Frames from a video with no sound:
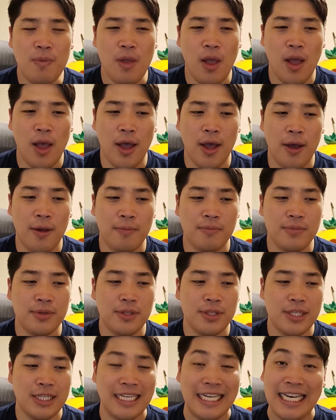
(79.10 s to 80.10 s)
Um,
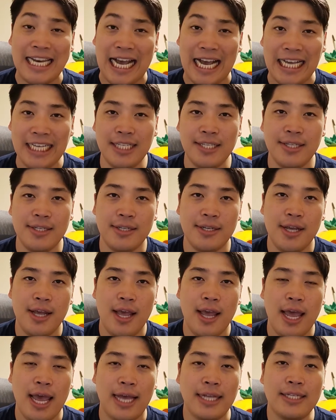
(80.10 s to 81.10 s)
tonight
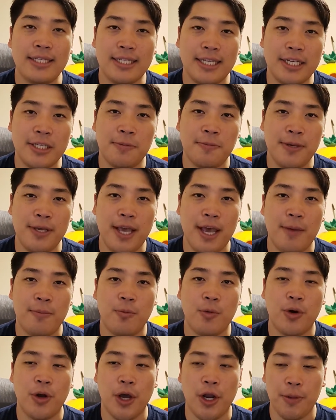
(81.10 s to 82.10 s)
at 6 p.m.,
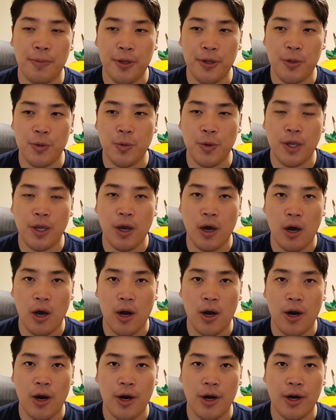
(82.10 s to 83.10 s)
we're going to be doing
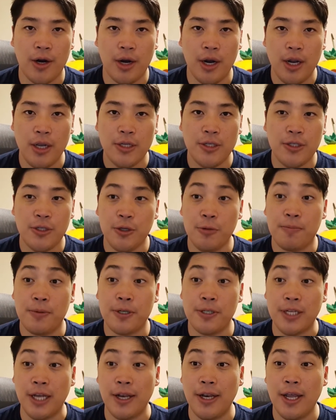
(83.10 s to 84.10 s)
our Super
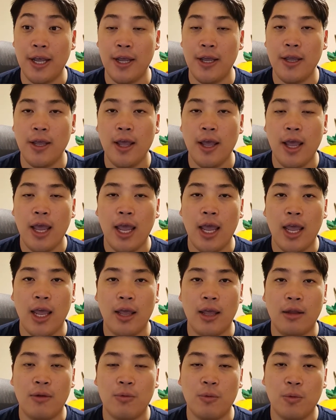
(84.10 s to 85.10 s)
Sunday,
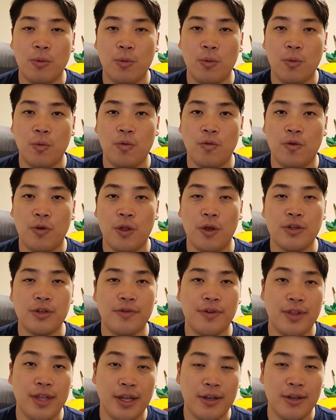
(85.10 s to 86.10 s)
and for those of
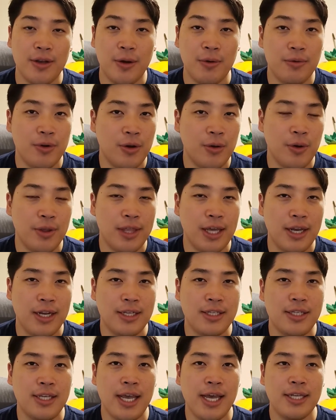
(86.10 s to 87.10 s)
you that don't know what that
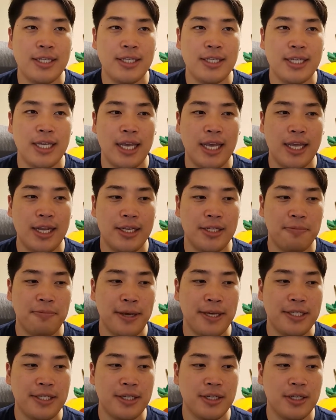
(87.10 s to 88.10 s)
is yet, it is
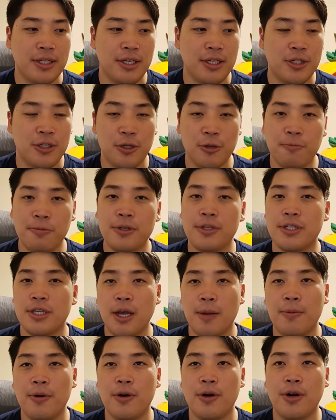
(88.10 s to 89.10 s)
basically Super
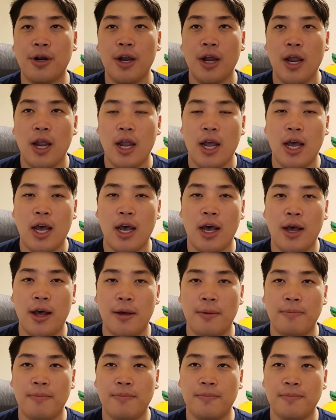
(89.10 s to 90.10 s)
Summer,
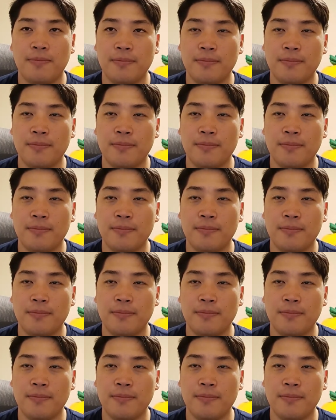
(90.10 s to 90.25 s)
um,